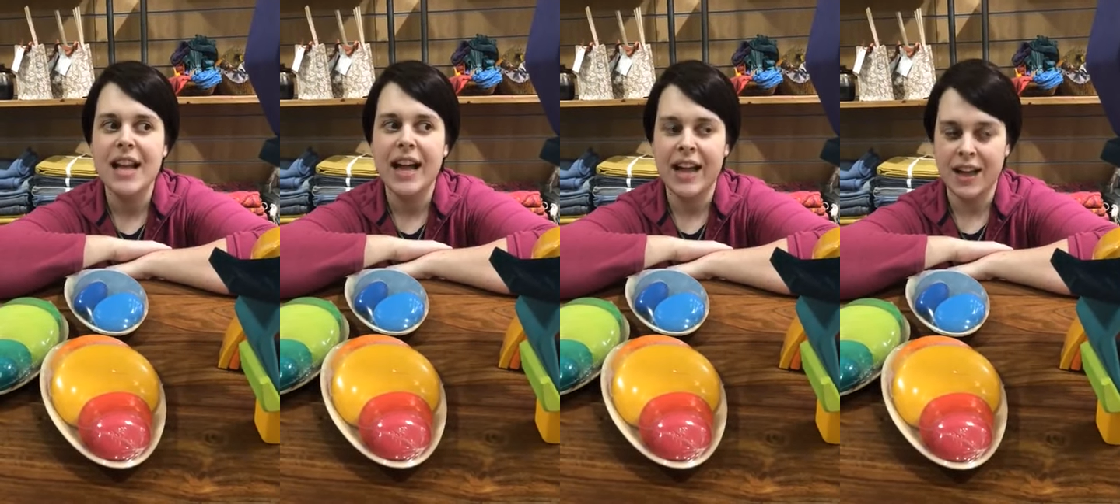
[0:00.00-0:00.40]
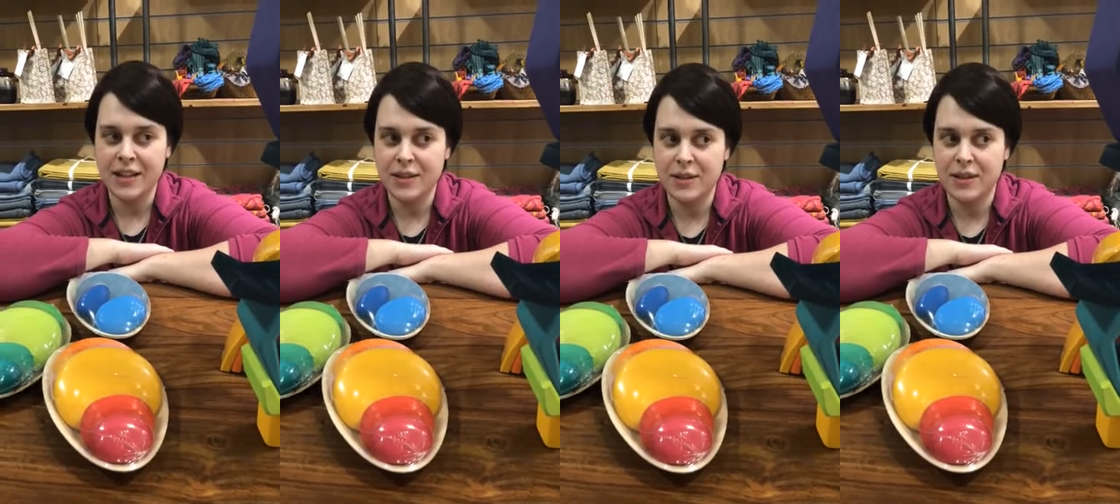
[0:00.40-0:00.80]
I had
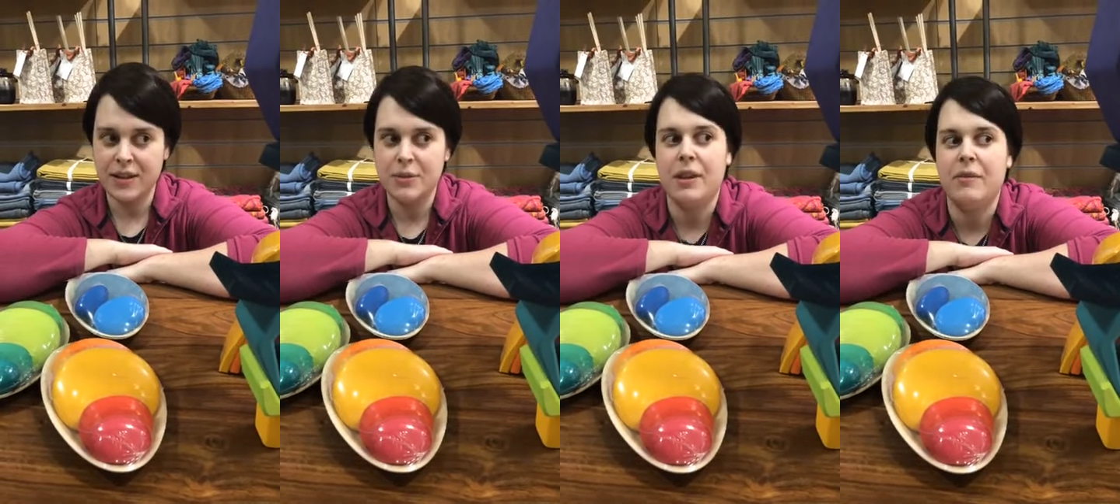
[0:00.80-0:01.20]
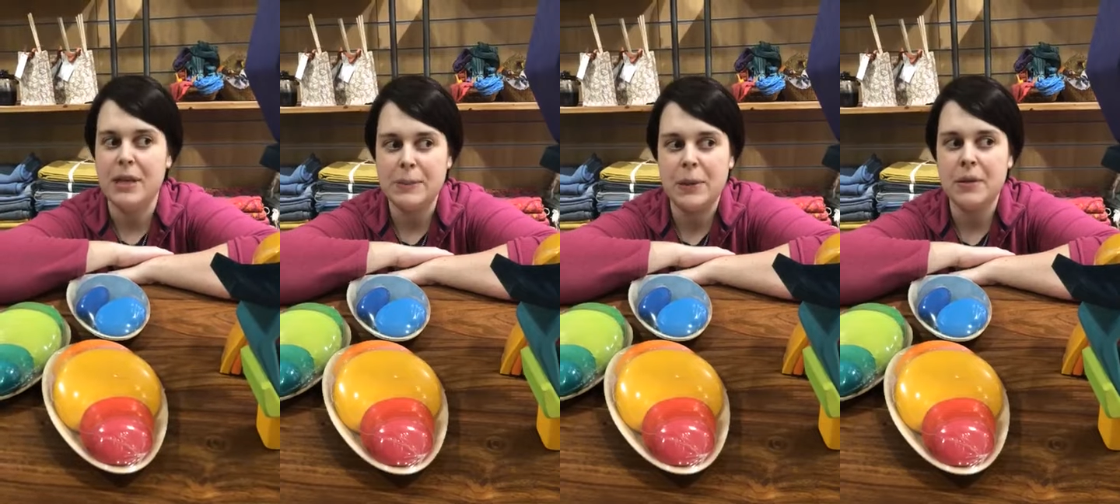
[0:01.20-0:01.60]
a
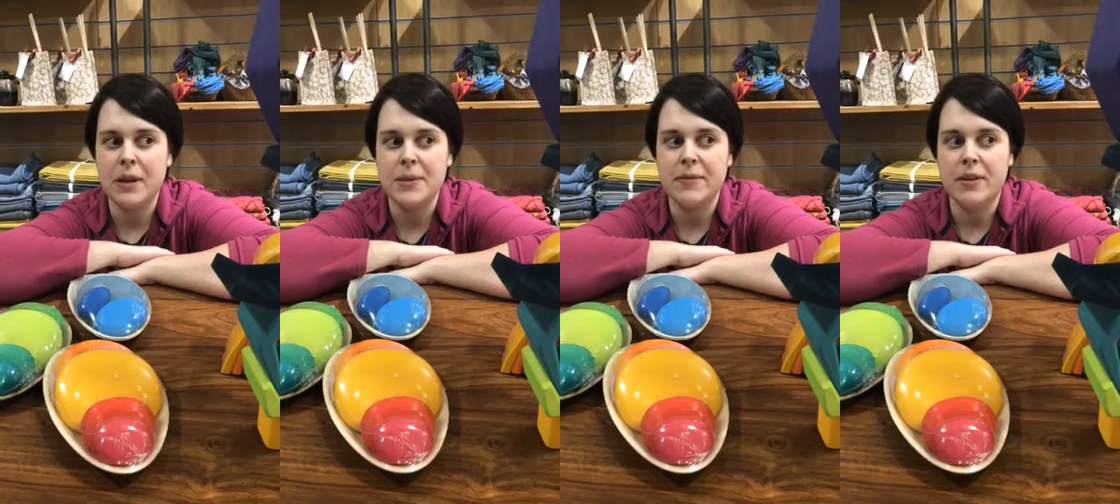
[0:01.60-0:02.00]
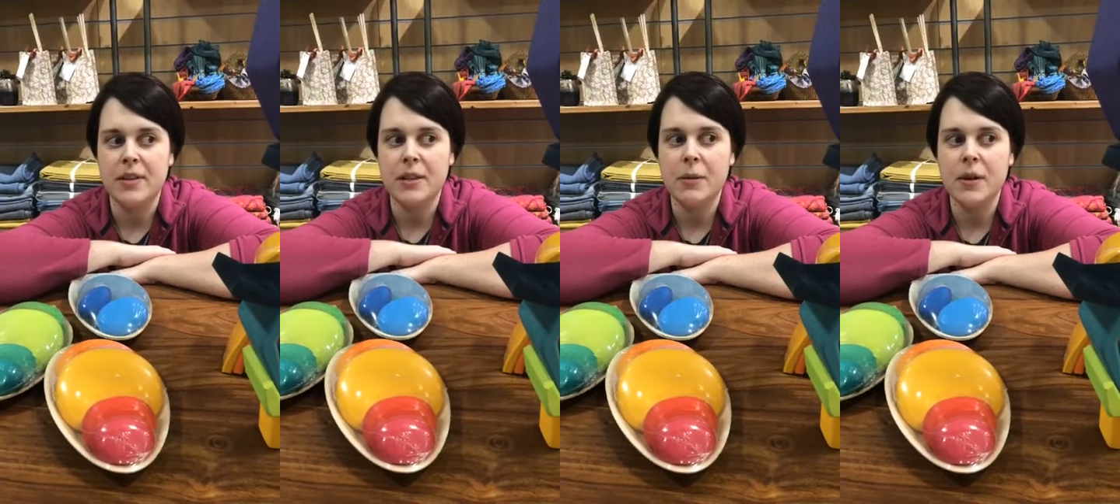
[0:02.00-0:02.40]
12-piece, but I don't think it was the first
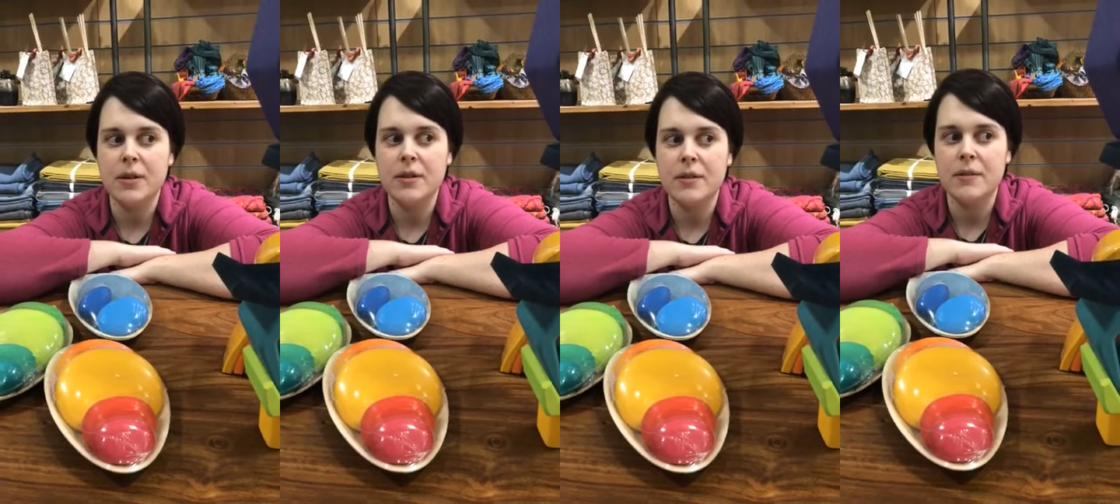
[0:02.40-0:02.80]
thing we got.